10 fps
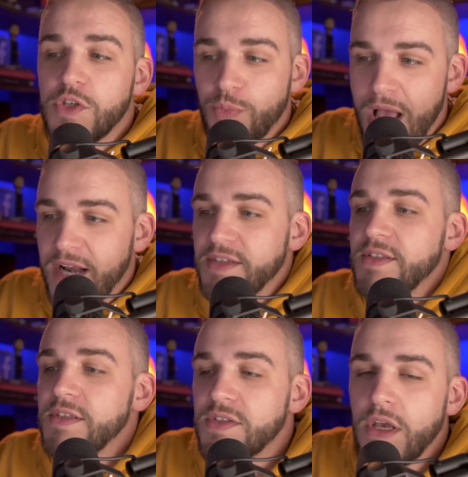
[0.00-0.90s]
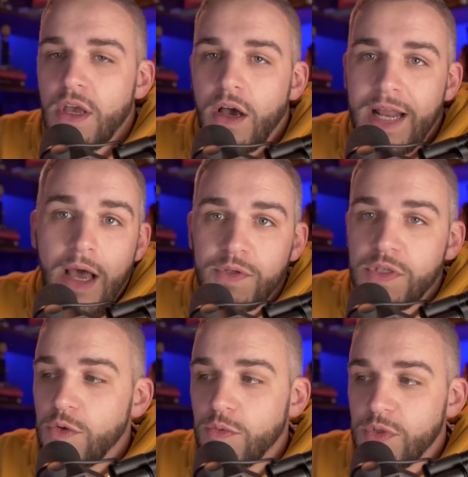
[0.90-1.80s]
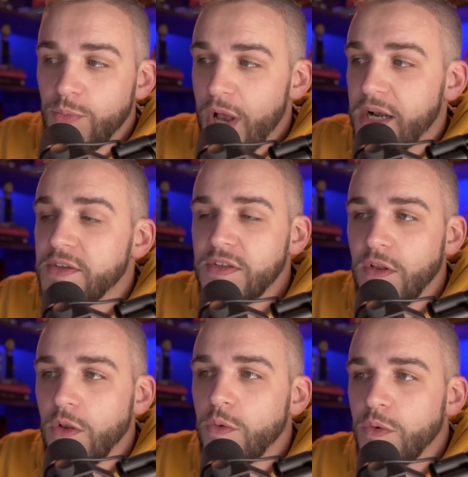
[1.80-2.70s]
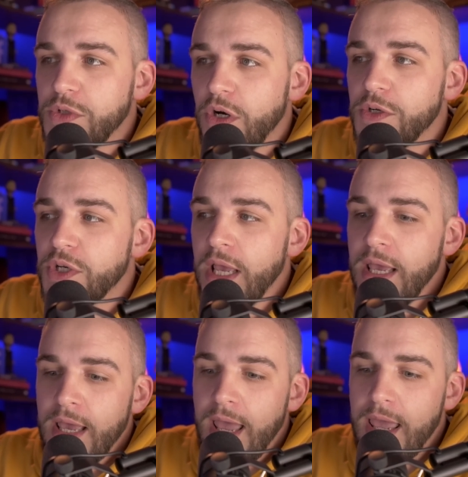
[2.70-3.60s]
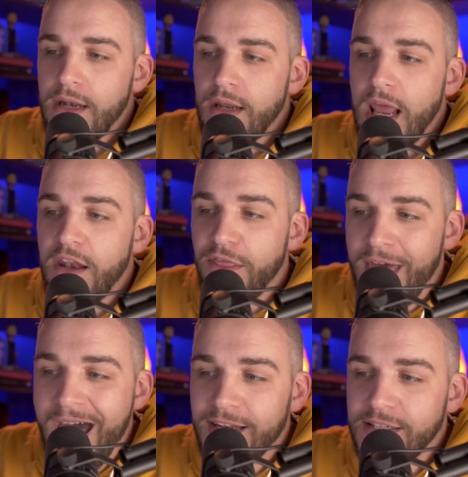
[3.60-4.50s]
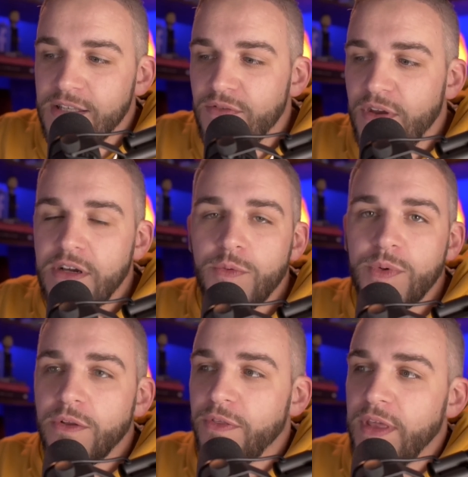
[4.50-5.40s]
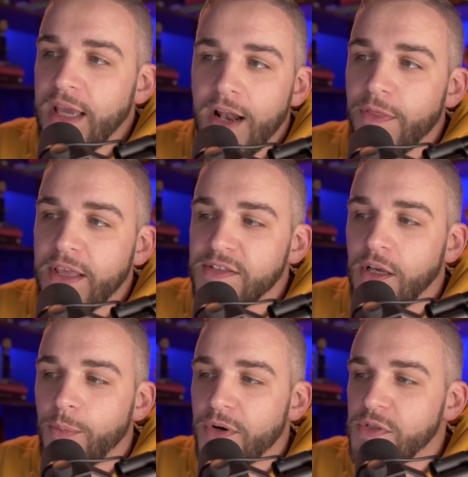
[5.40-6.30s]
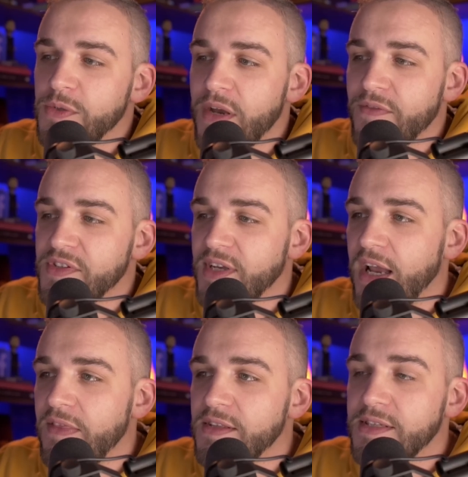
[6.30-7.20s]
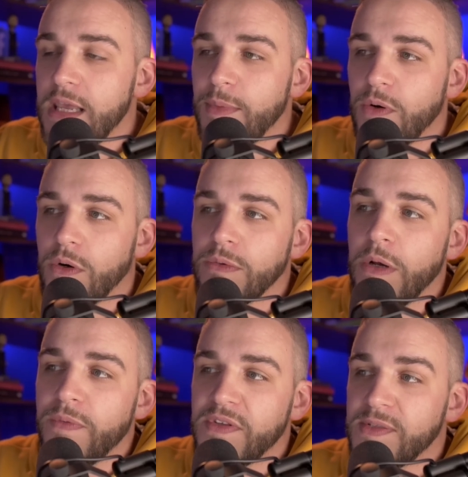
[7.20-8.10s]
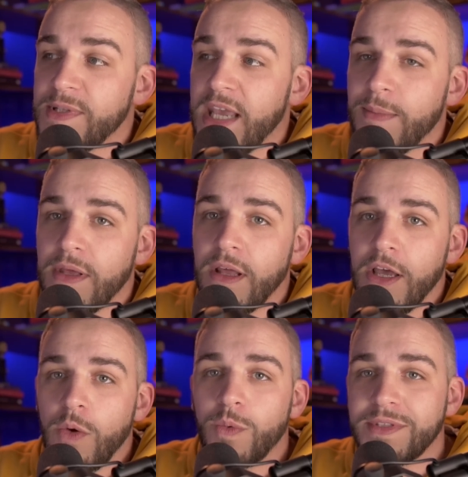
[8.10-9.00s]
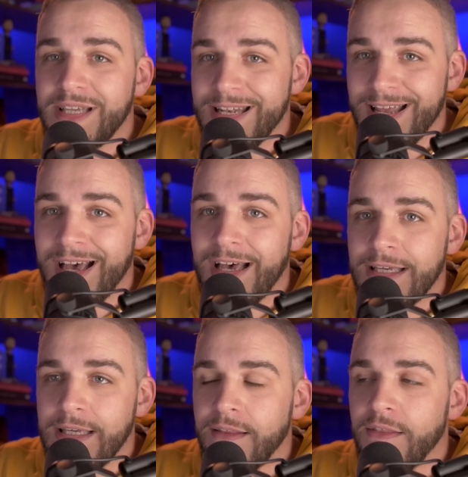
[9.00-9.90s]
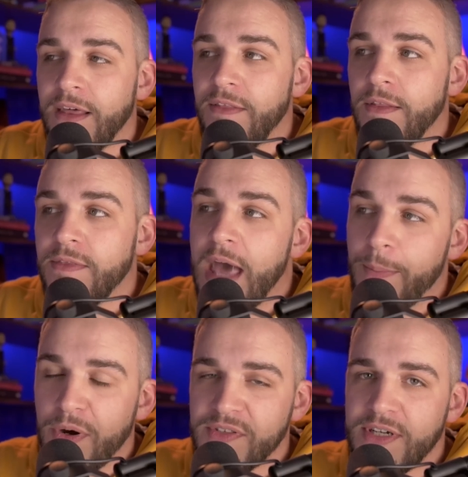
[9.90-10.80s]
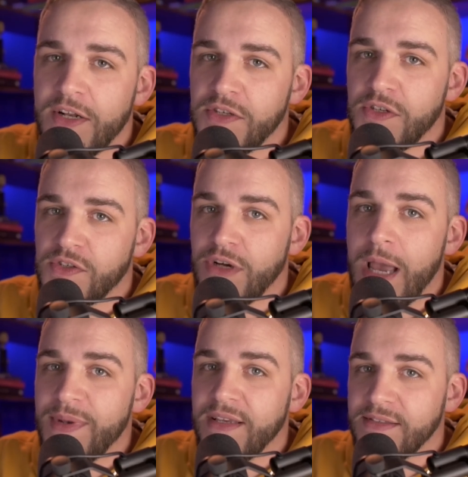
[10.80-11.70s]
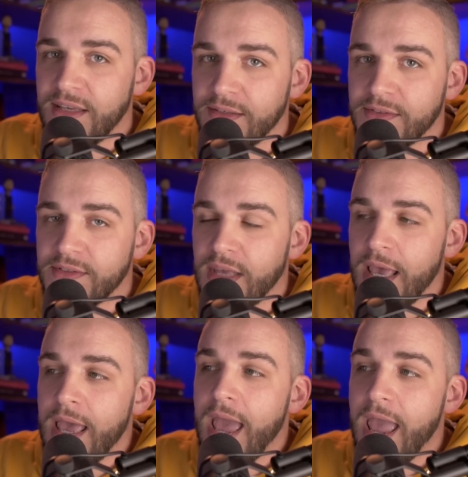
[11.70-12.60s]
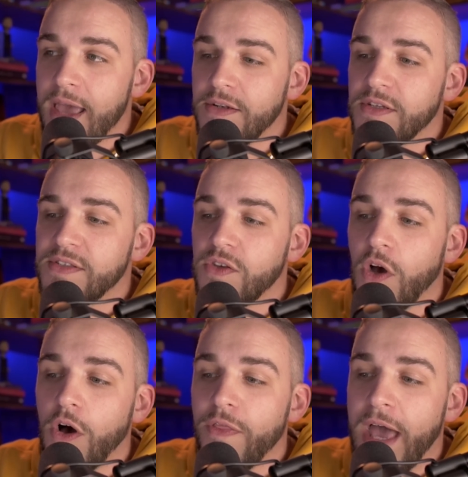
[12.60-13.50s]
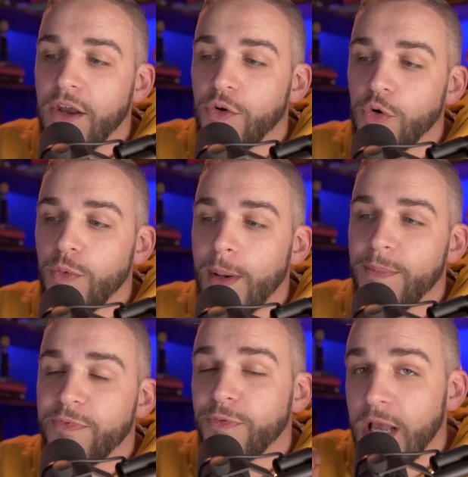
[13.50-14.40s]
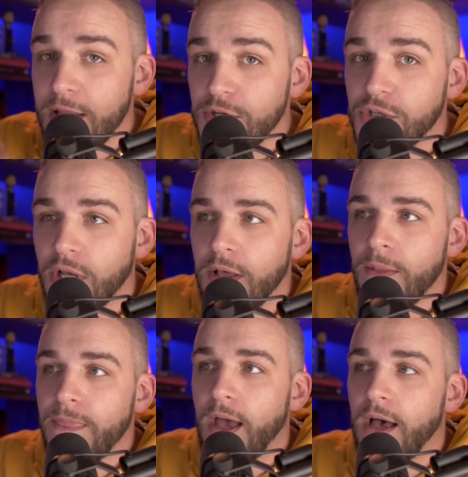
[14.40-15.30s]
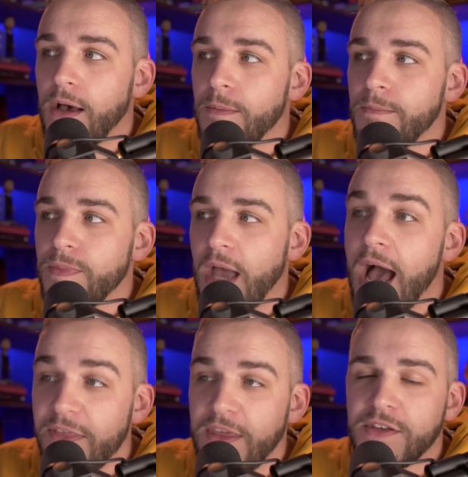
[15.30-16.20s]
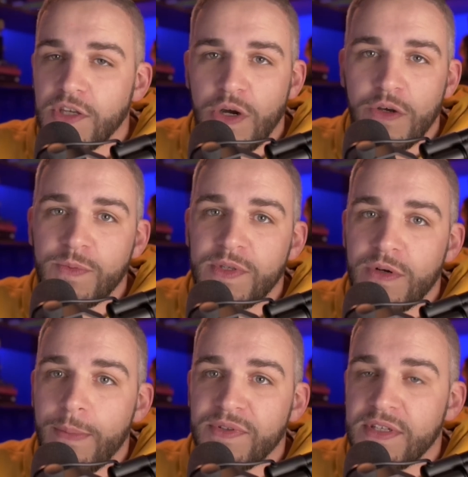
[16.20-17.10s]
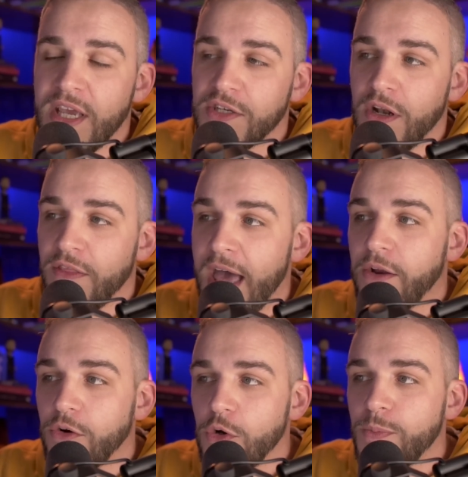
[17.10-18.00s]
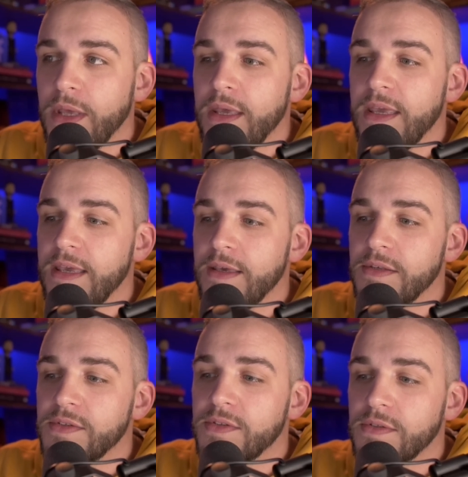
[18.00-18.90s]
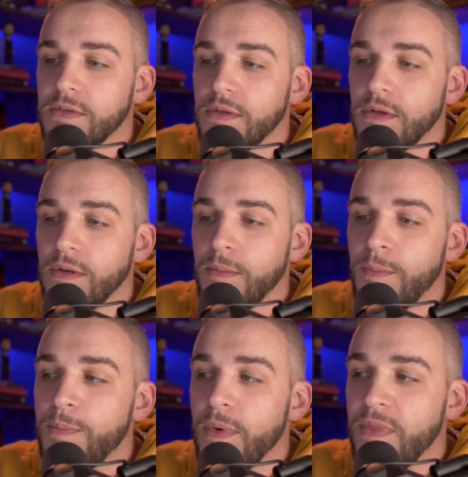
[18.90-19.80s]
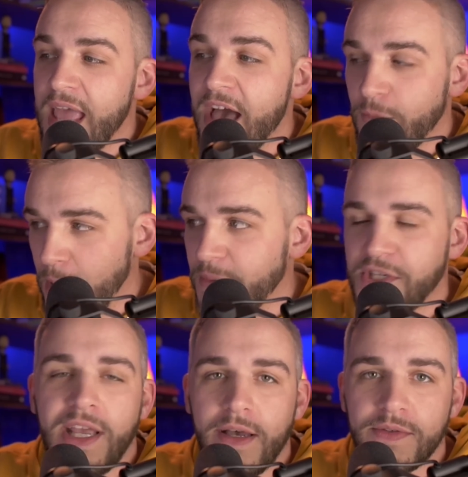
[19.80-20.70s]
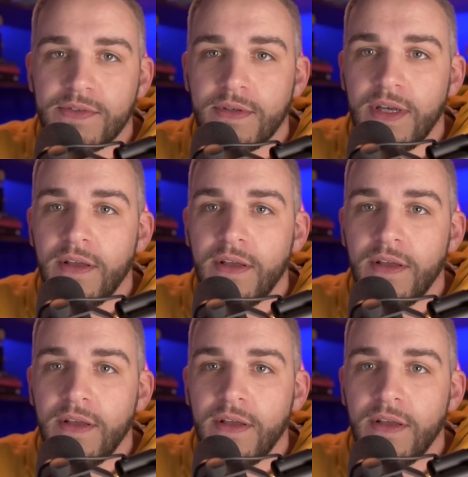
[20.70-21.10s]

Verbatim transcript: new practices on how to to practice in the local church and and that is a very real thing i don't think a single person who's ever signed this statement or wrote this statement will deny that that person i just described exists and to call that group fringe um, I think is a gross misrepresentation. That group is they have a publishing house.